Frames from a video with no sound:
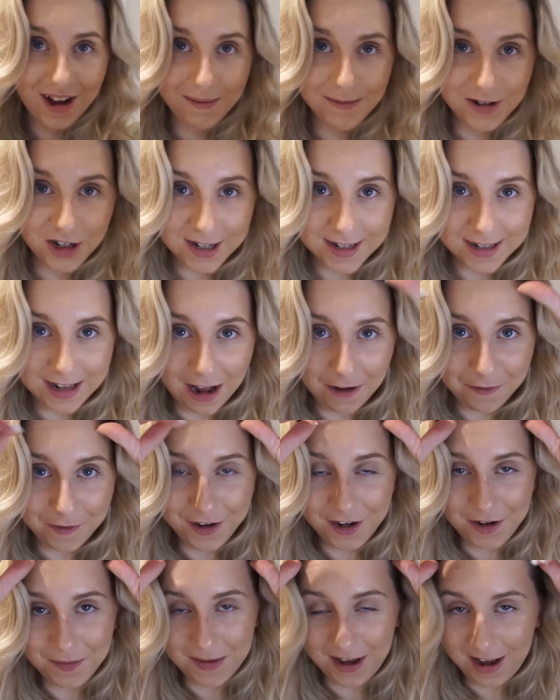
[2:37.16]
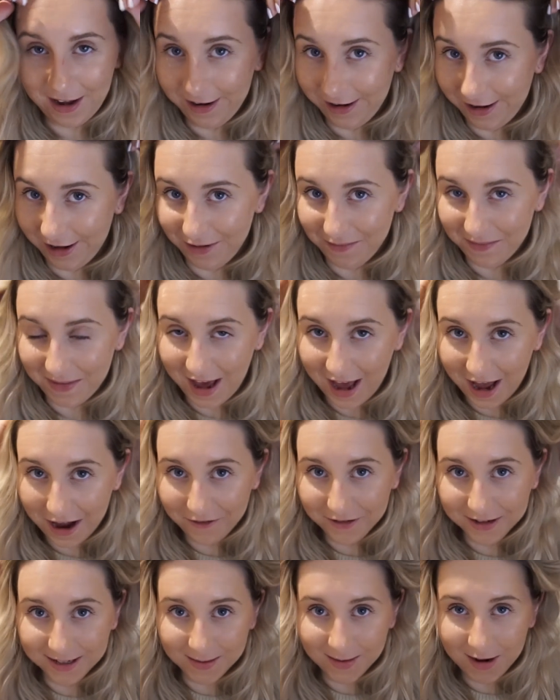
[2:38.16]
I'm just laughing at my
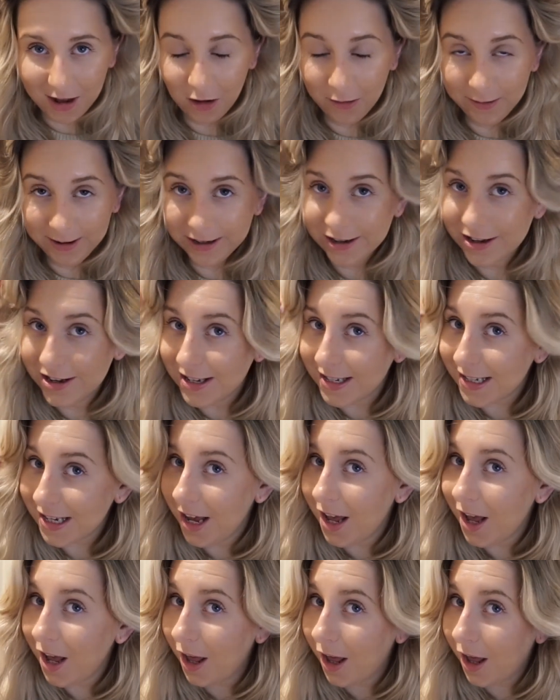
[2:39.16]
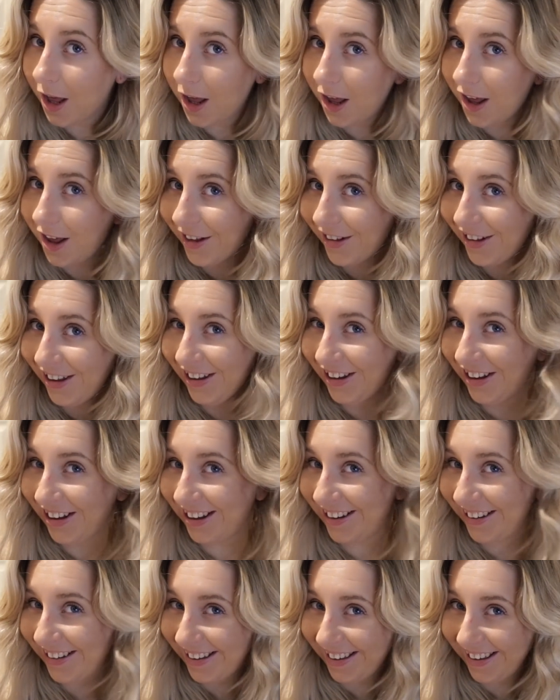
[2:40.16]
hair as well because I
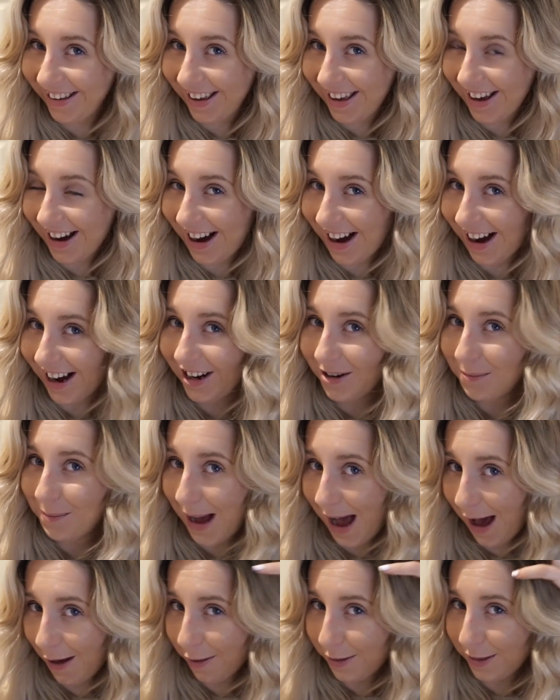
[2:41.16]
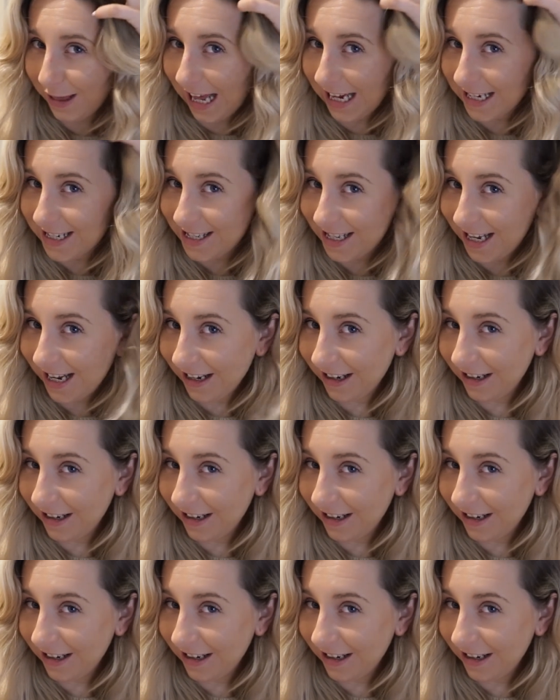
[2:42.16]
had a bath last